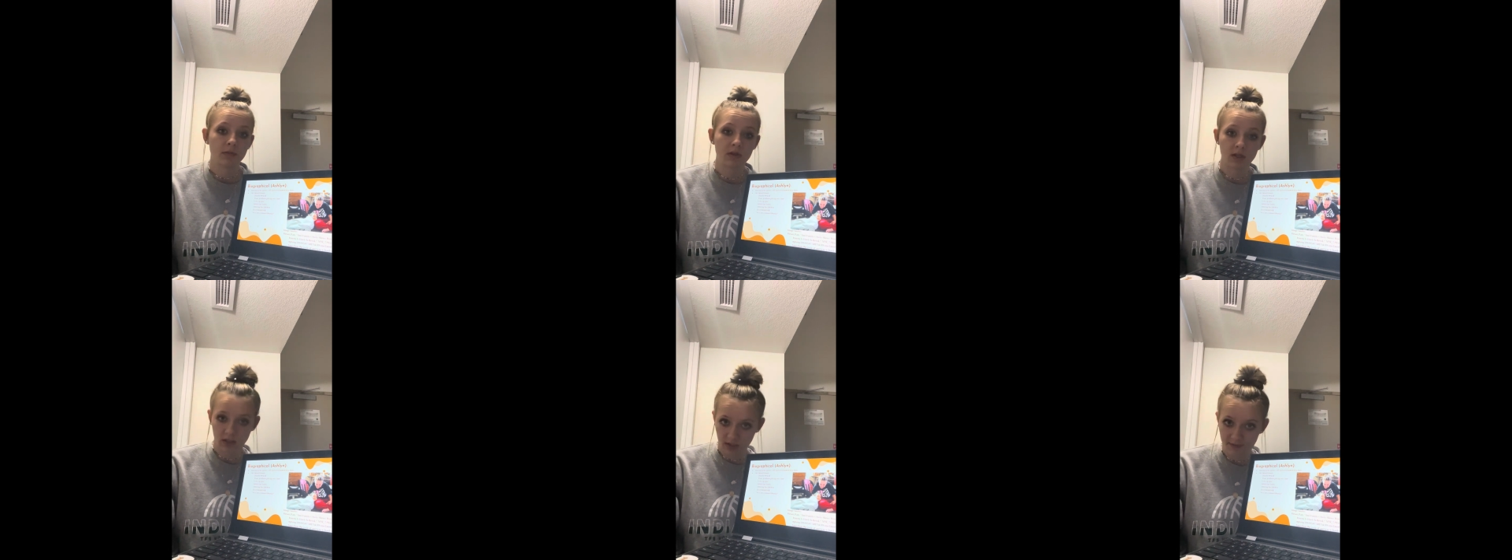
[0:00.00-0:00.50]

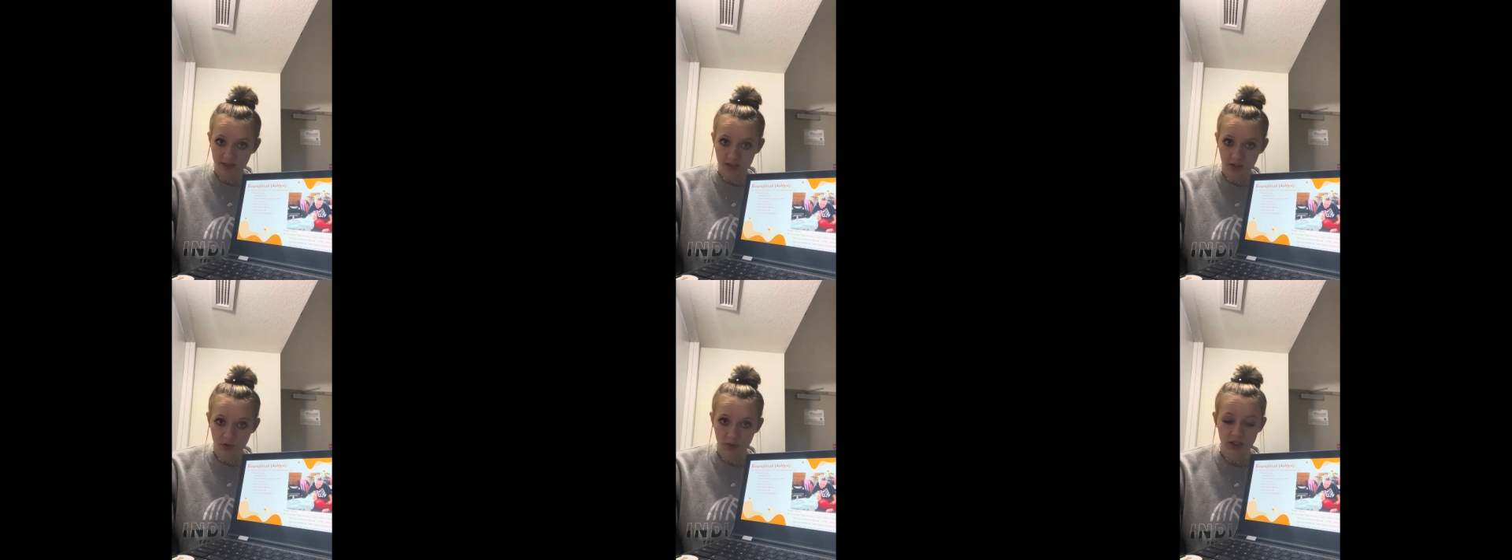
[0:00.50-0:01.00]
the living
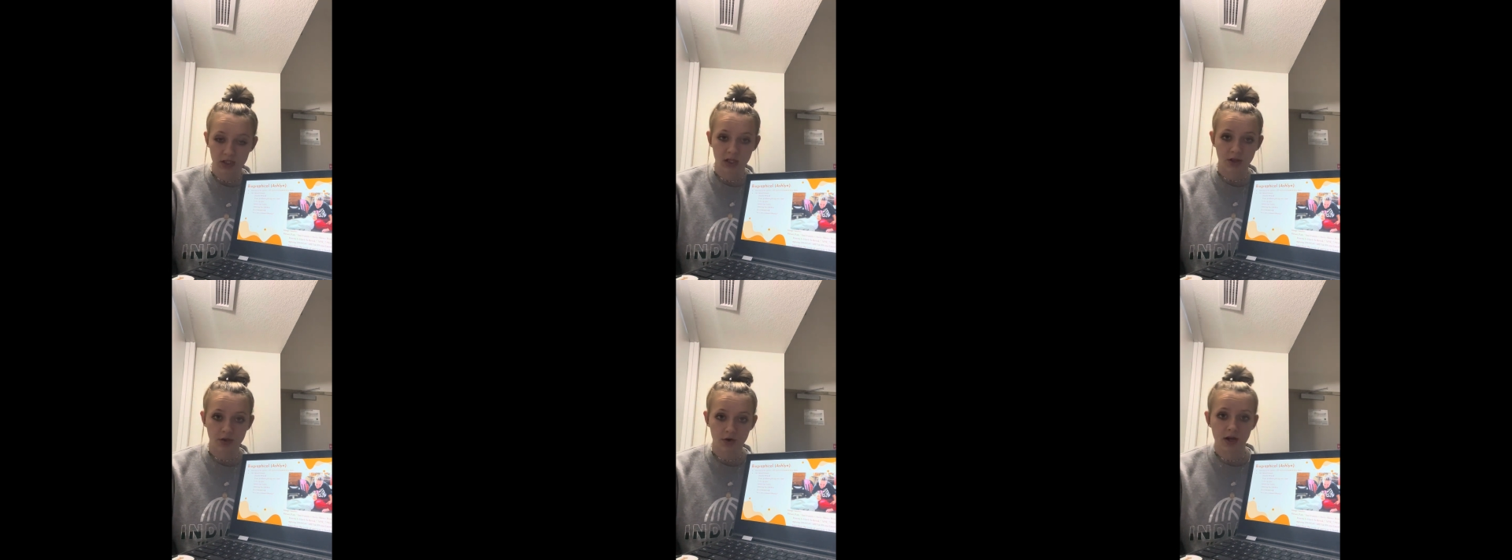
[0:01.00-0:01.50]
situation
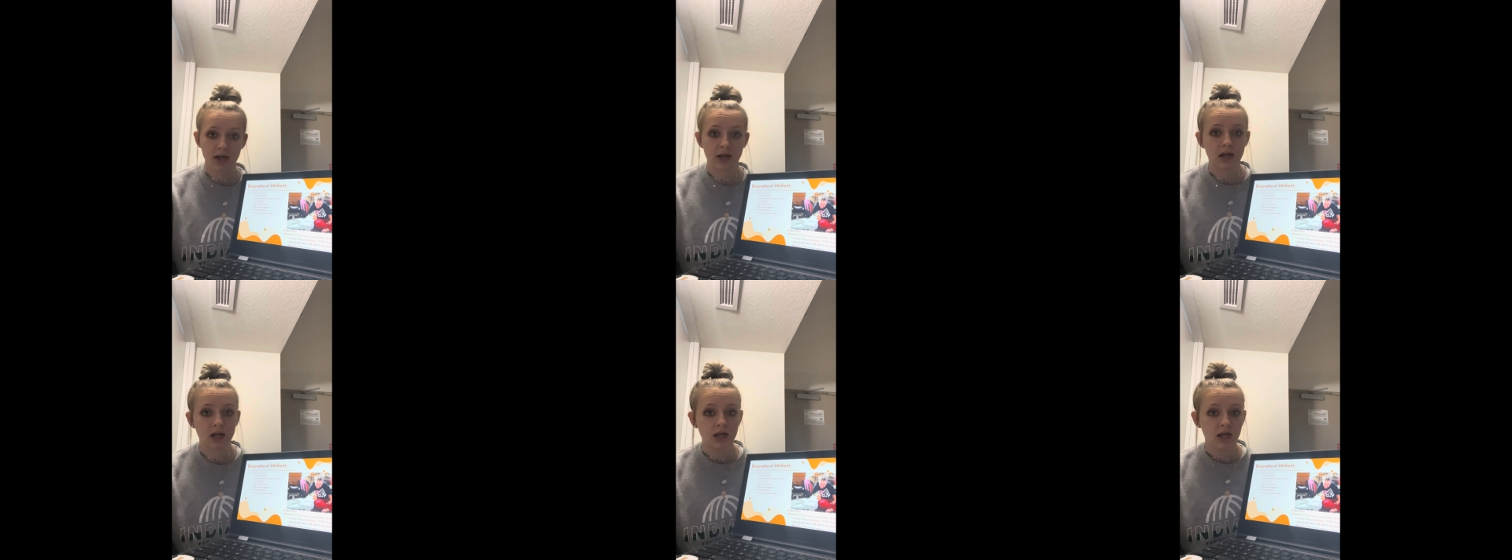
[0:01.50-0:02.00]
that they're
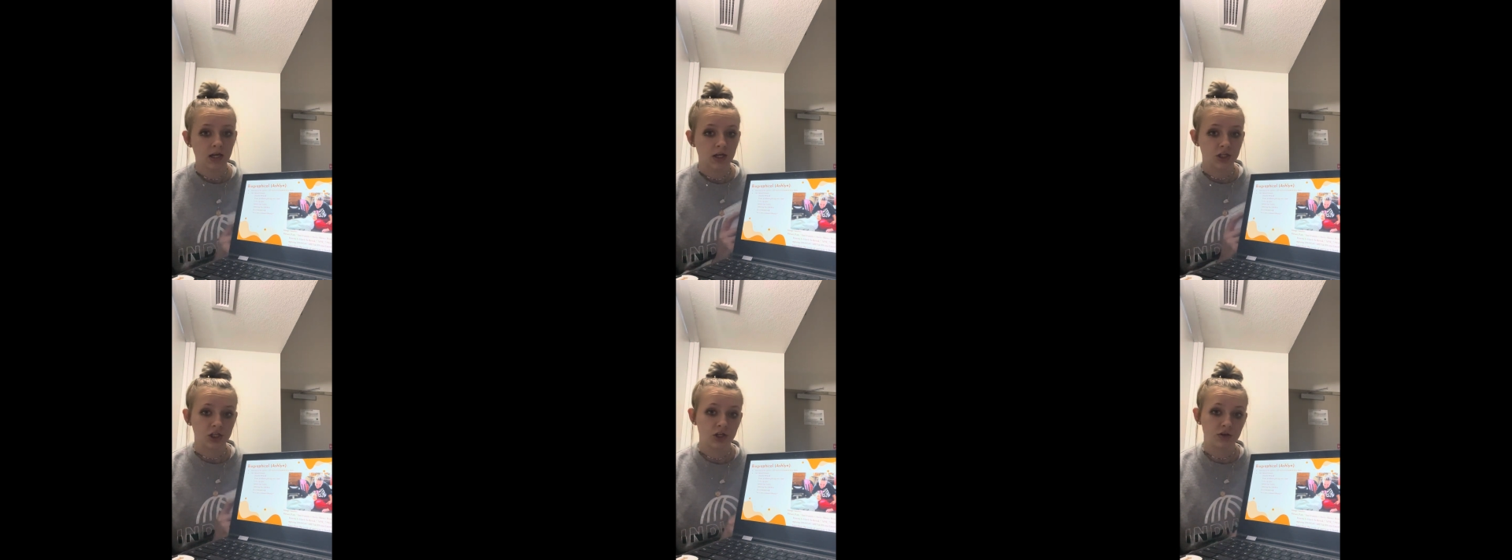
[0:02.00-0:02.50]
in.
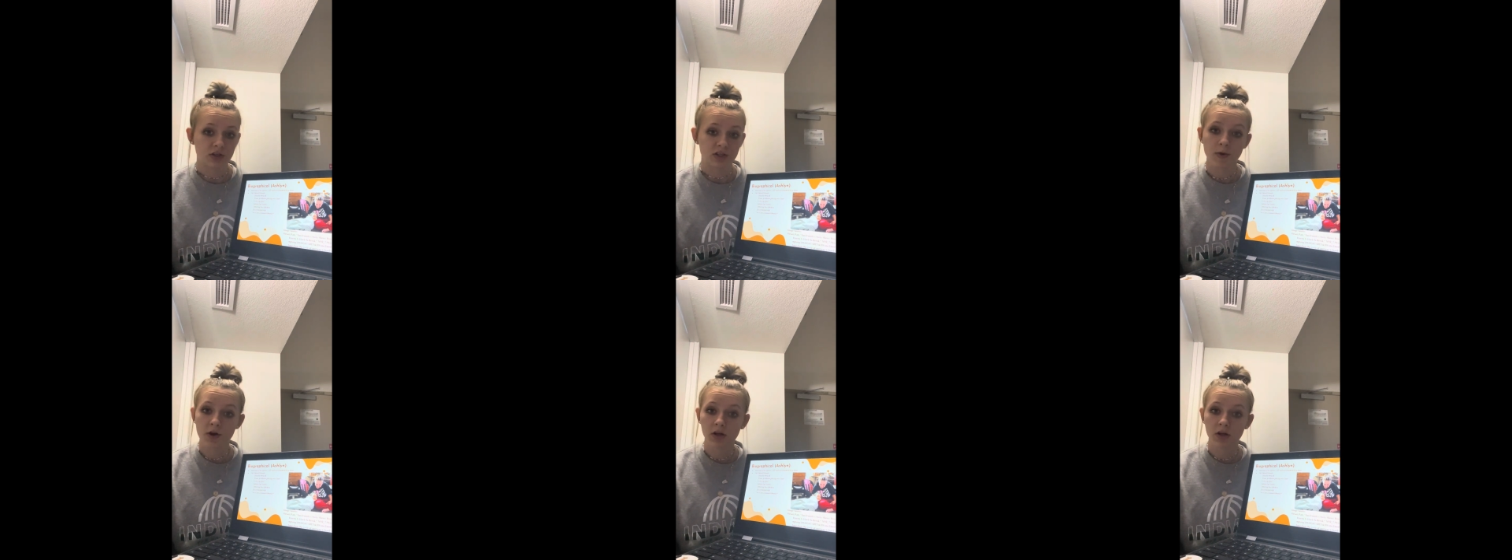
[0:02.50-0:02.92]
She used to smoke a